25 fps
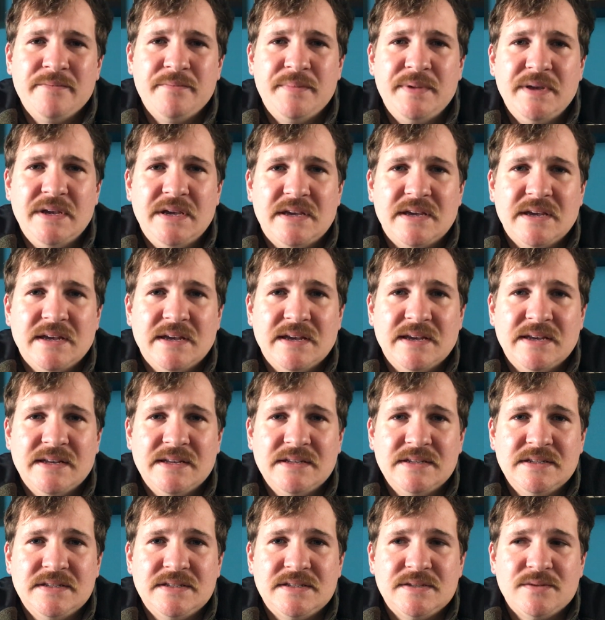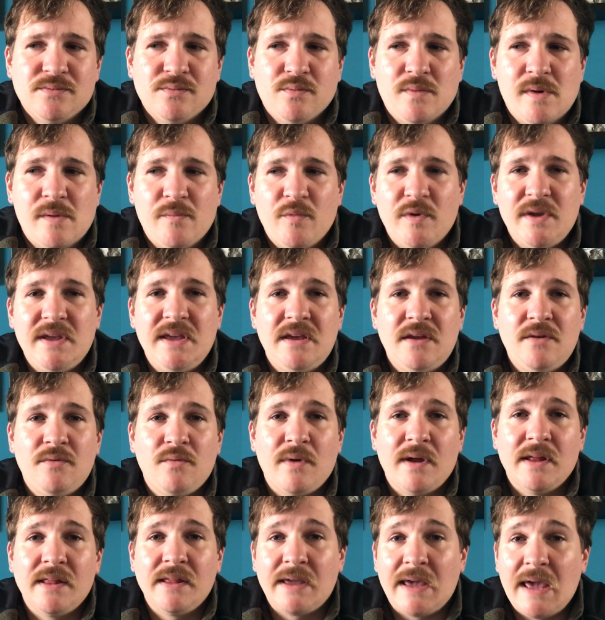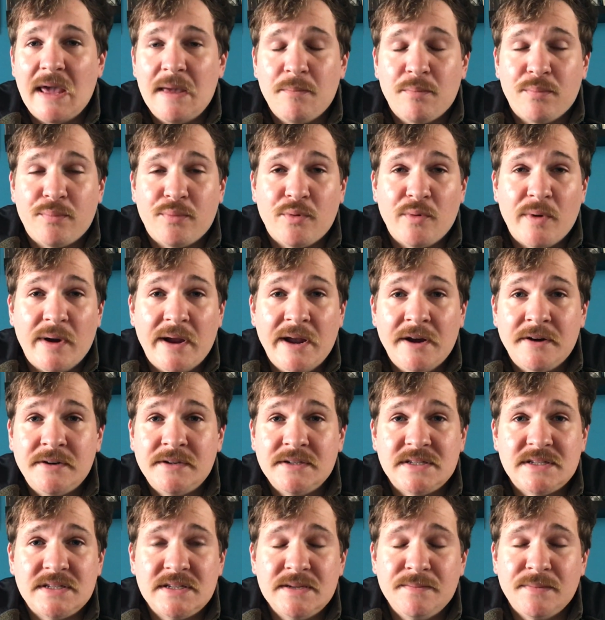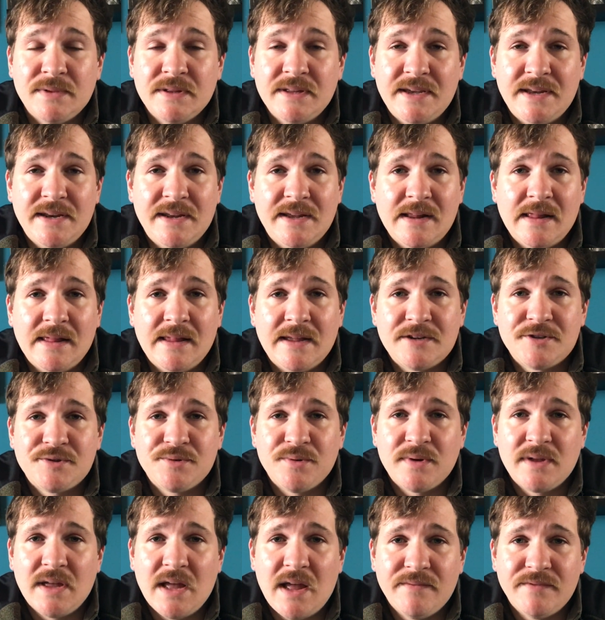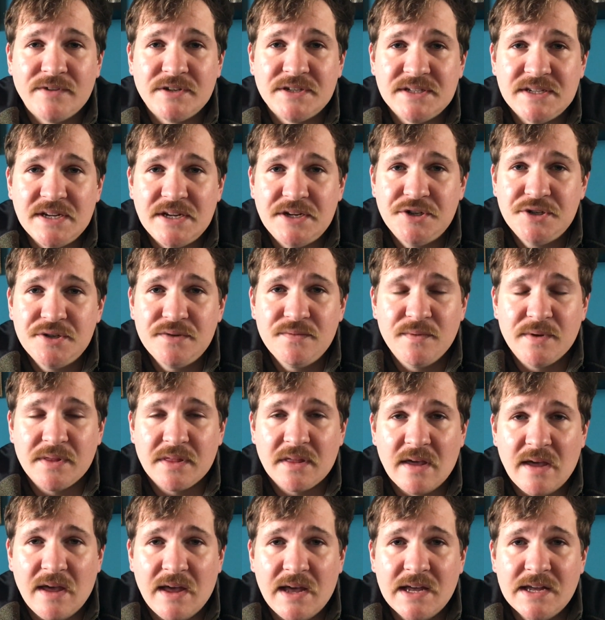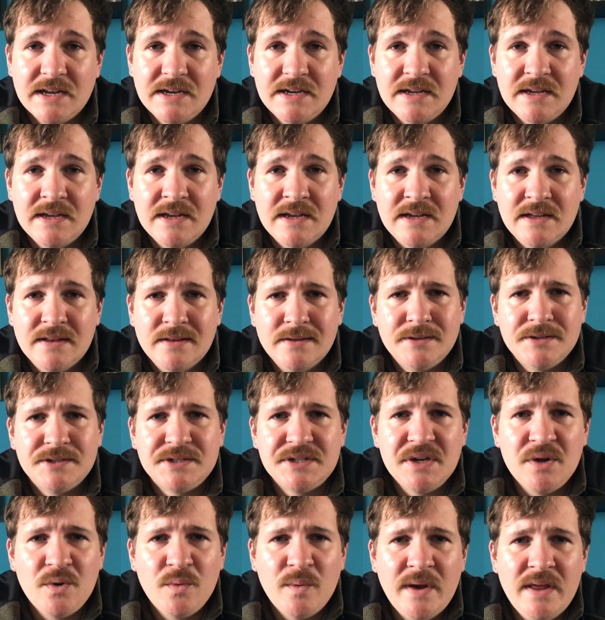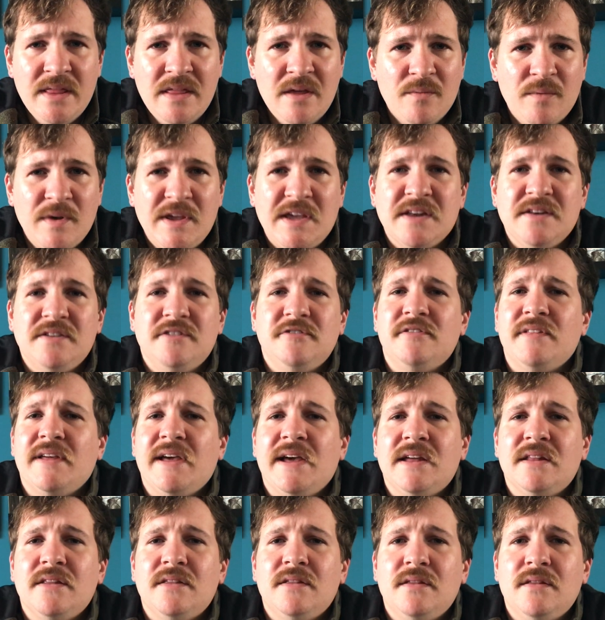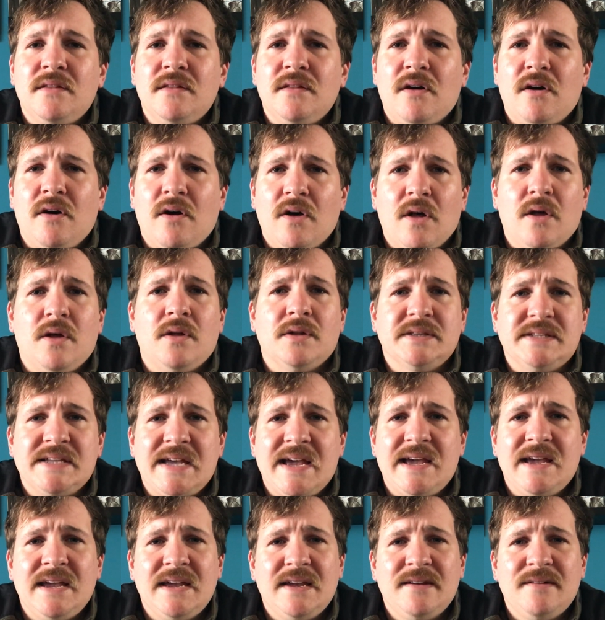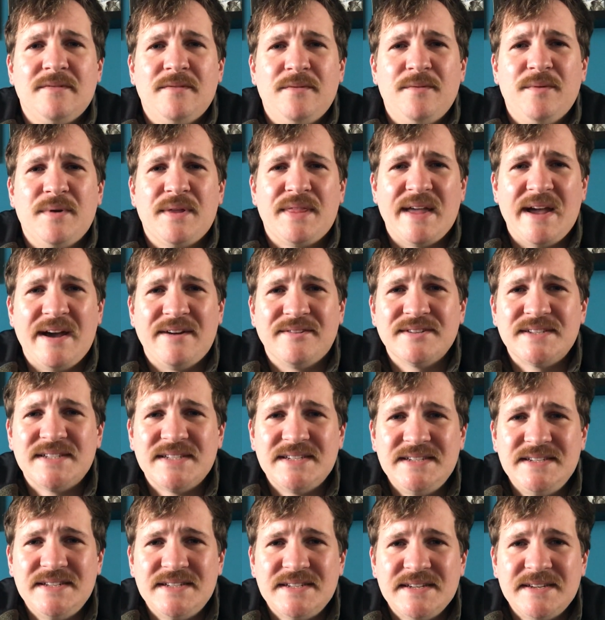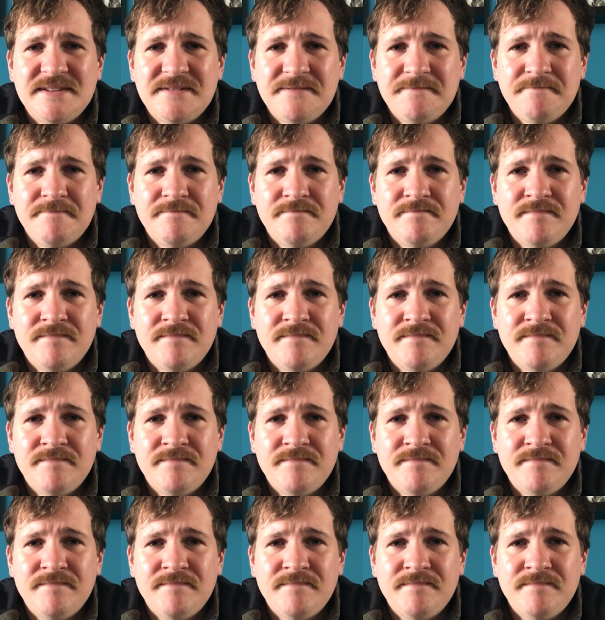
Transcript: because when we relegate prayer to simply an intellectual conversation with God, there's no way that we could do that all day without ceasing.